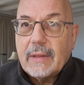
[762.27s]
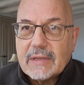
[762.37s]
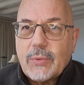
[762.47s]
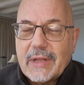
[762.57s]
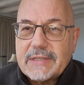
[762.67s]

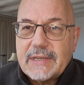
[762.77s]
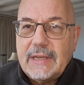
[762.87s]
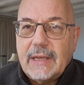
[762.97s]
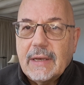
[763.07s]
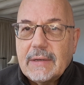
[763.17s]
That's why it's
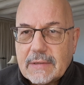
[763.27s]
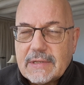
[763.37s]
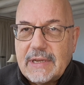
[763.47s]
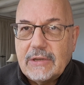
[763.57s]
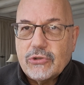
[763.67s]
sneaky.
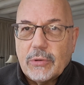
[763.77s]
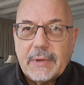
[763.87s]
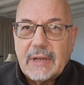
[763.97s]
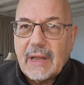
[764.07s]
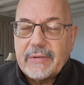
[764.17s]
Sneaky
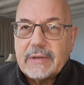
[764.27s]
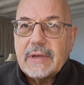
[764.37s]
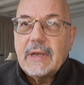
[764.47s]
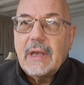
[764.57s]
German. Love it.